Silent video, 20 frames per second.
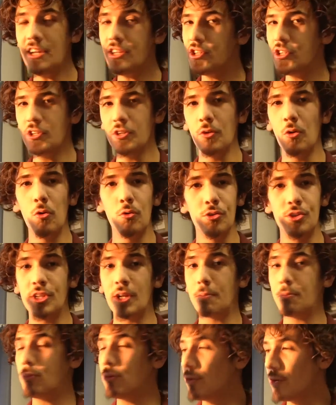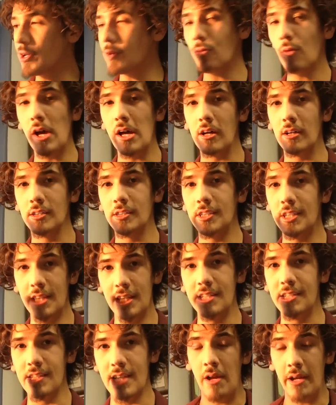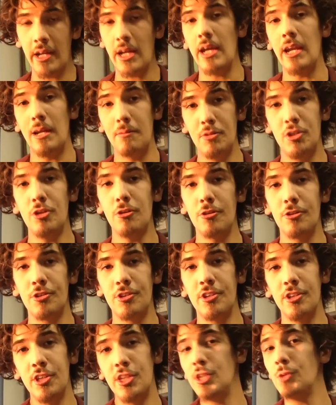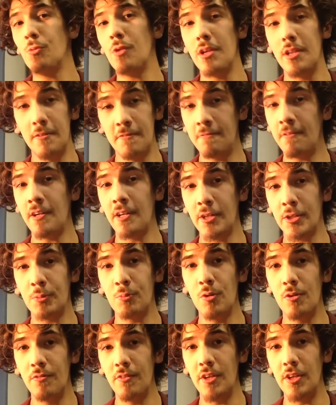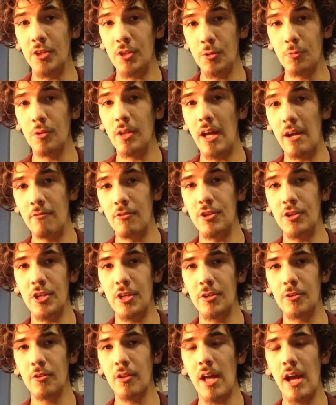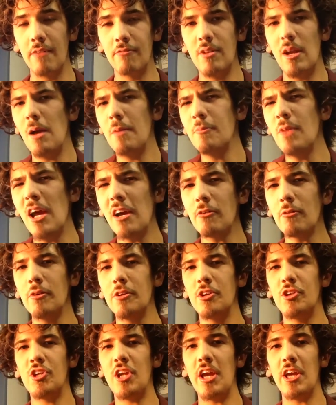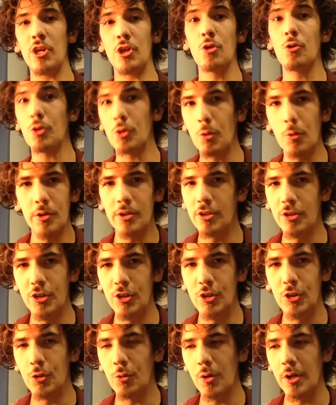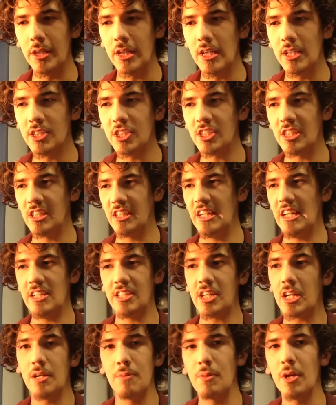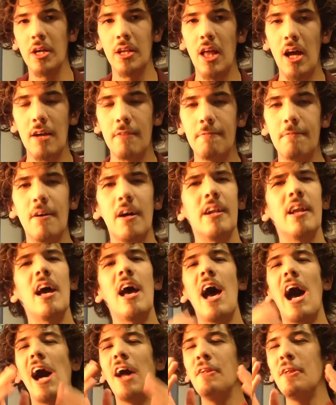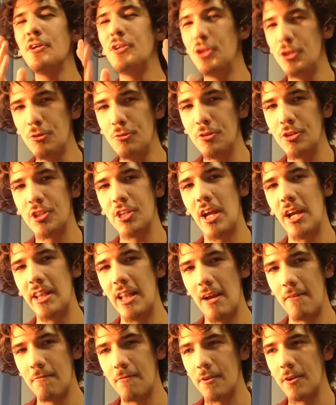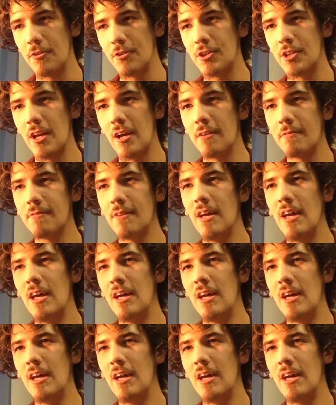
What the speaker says: It still holds up pretty well to this. Again, I'm serious. This is one of the funniest movies you will ever see in your life. Now, I'm not going to say you're going to enjoy this. It's going to be a lot of fun. I'll let you decide that for yourself.